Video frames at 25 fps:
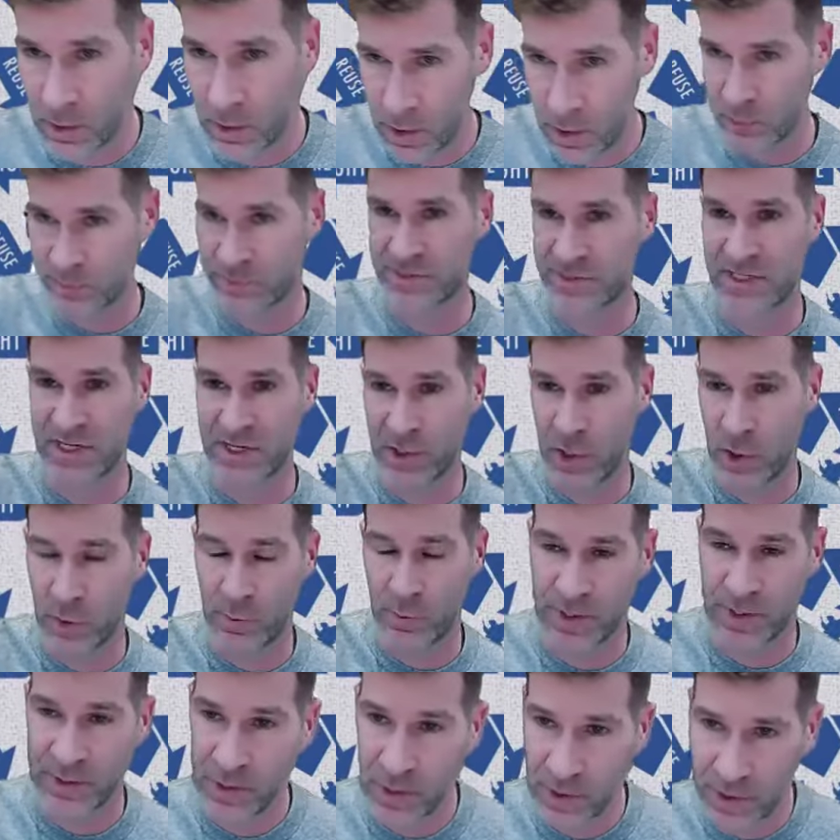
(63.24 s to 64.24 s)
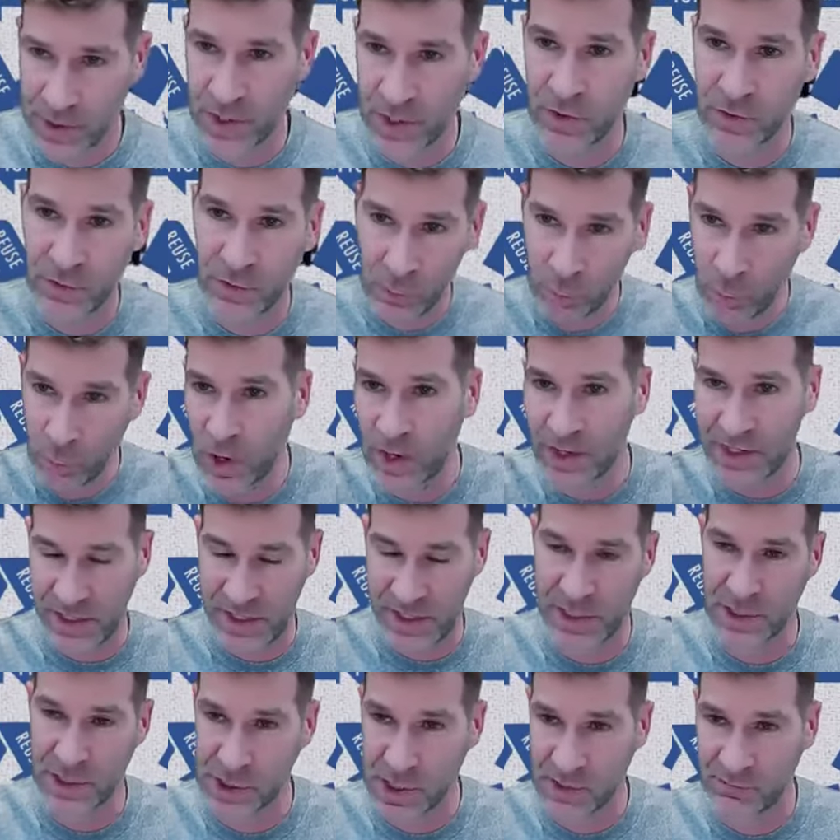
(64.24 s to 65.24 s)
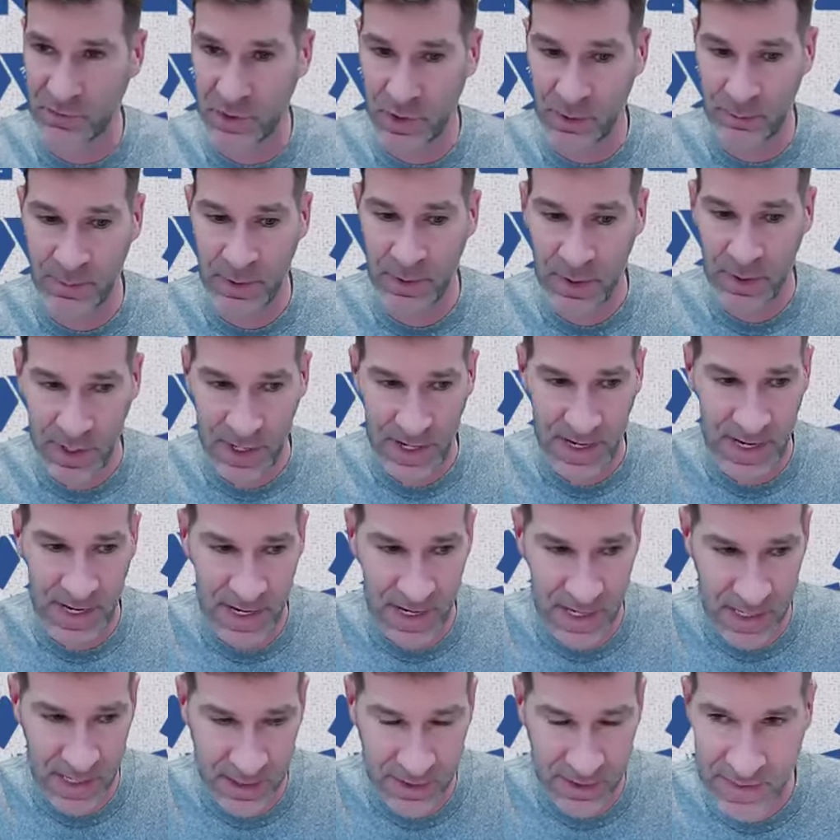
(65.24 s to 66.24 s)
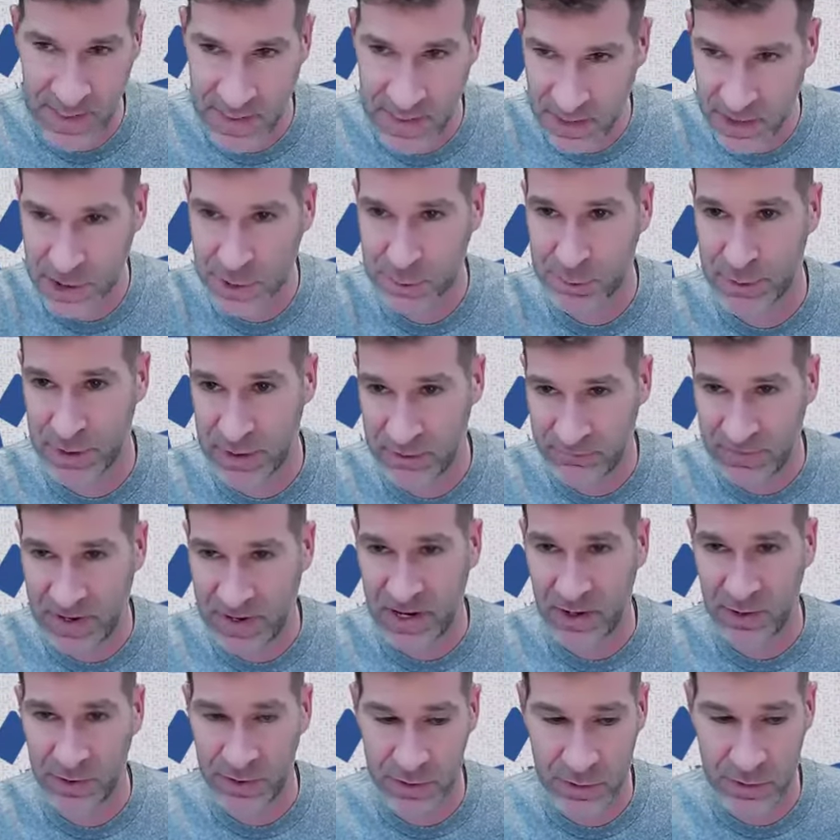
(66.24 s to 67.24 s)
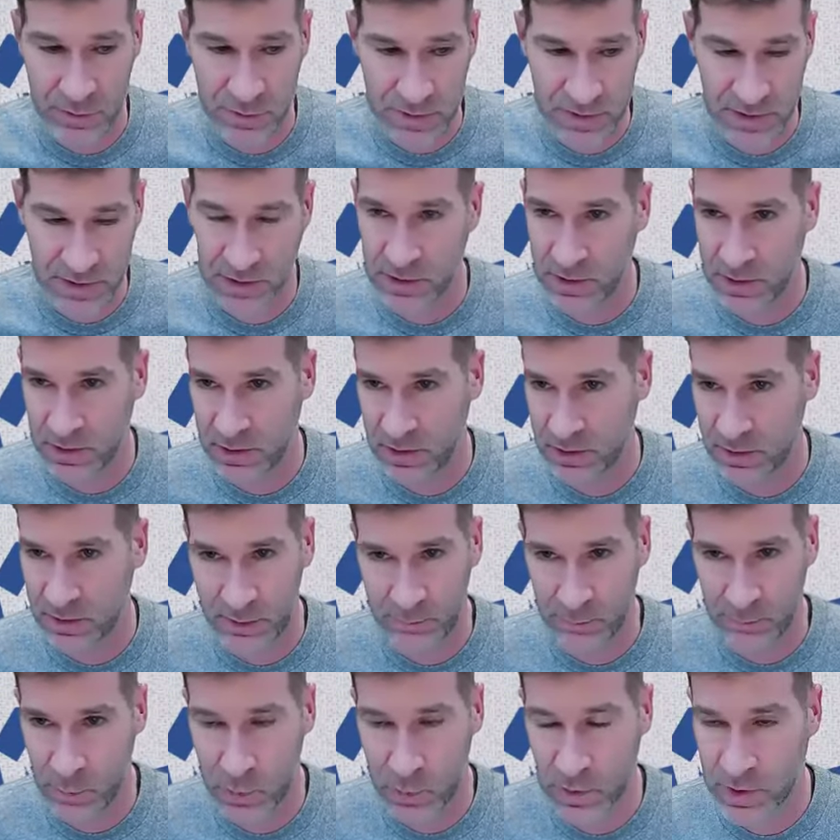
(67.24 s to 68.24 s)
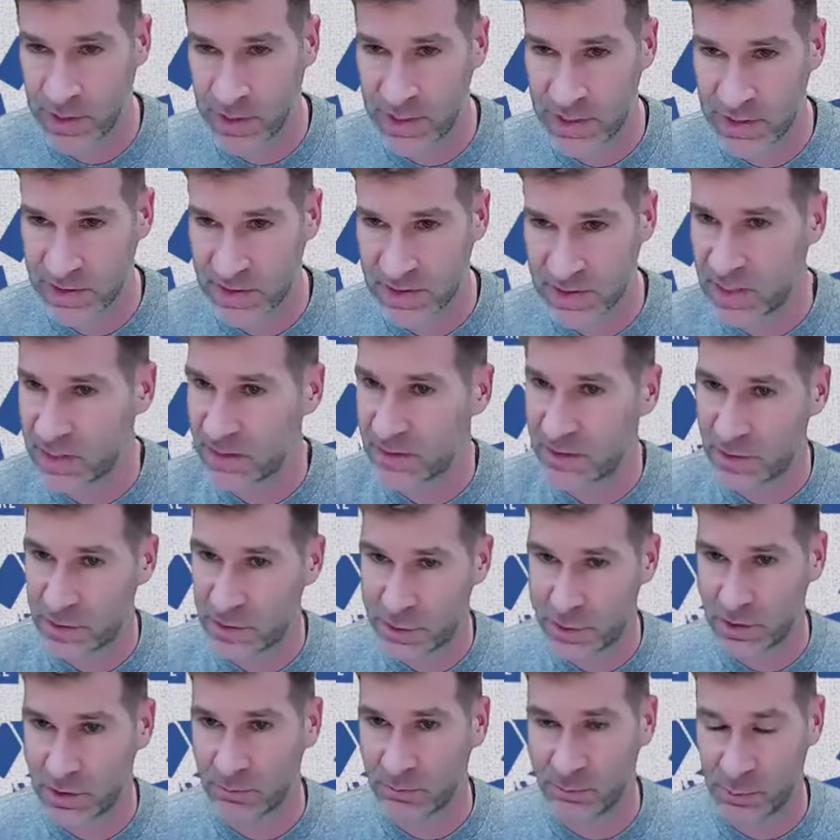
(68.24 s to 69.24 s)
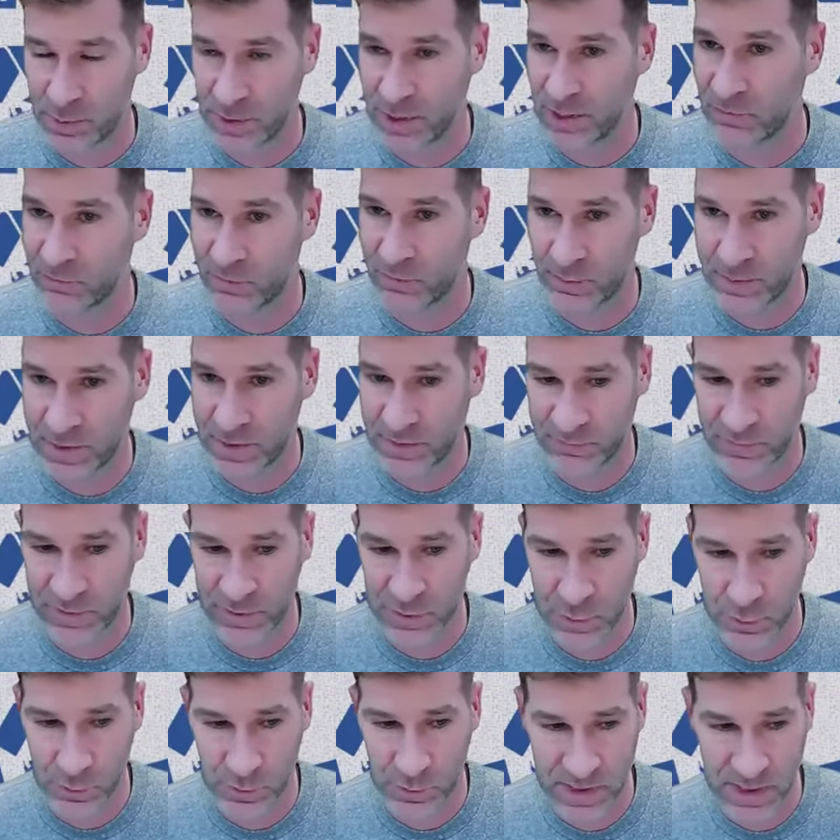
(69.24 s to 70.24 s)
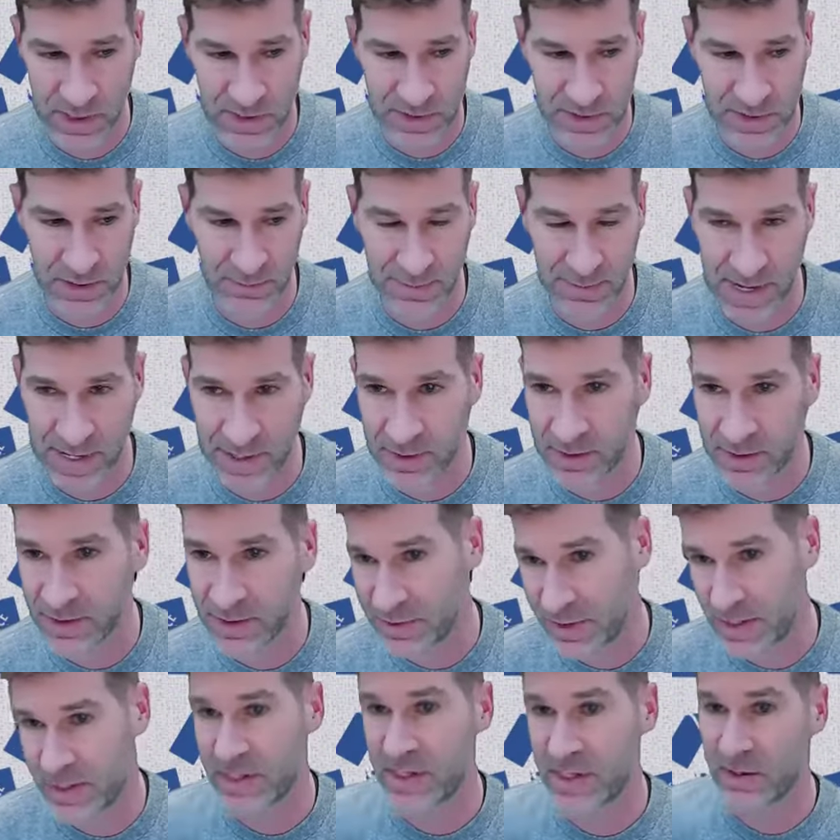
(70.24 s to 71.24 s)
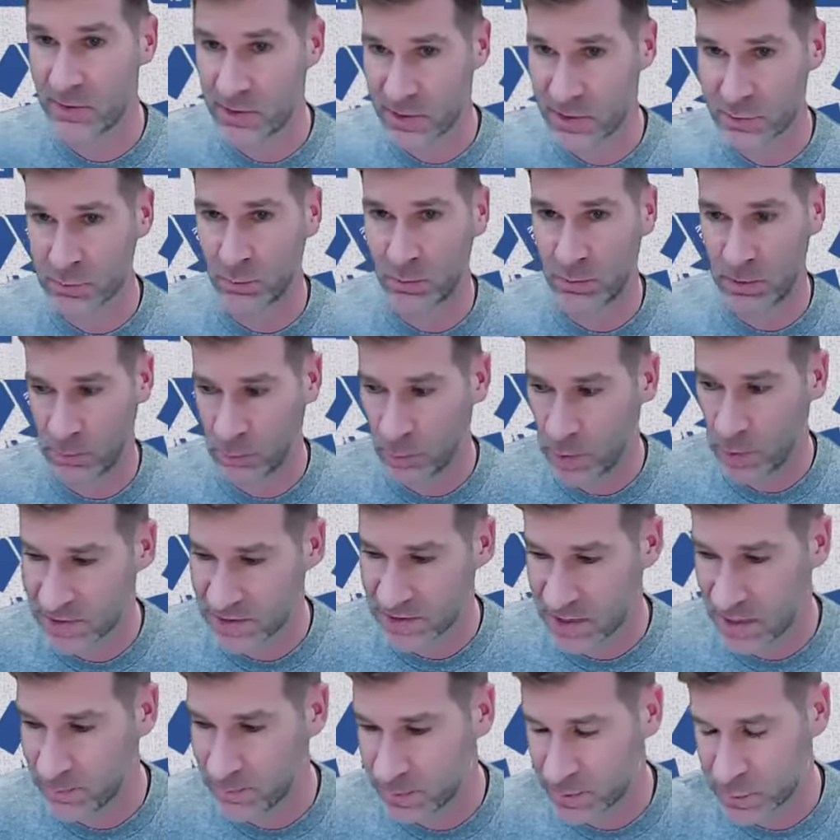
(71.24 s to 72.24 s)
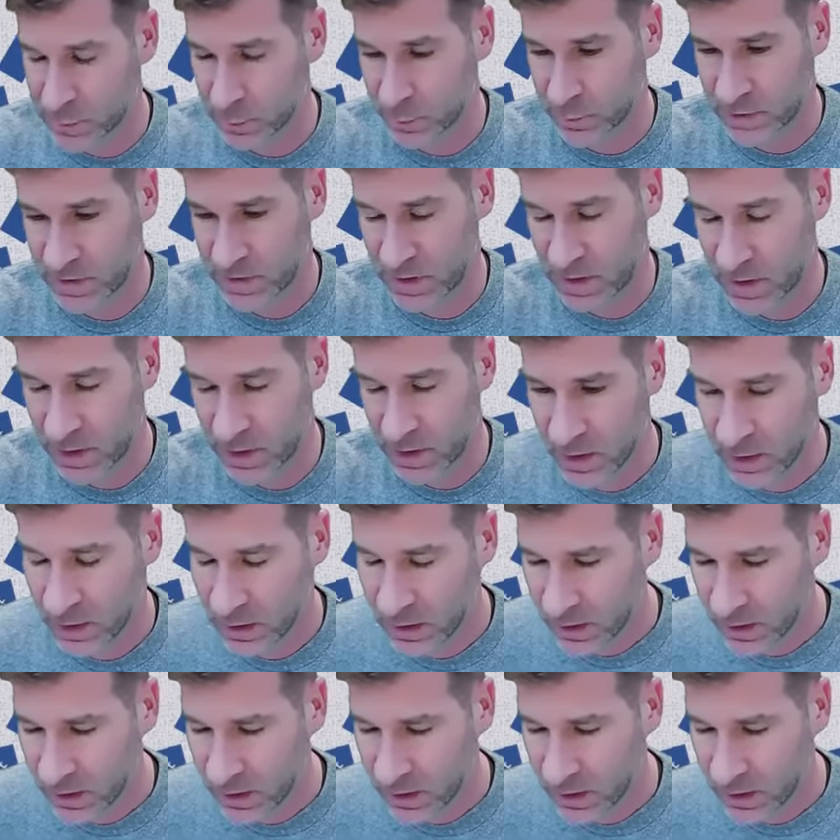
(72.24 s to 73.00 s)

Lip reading: OSINT. No, no, no. You want each of them, and they each bring values, and the more insight that you can bring from different toolkits, the better. And that here is one type of toolkit.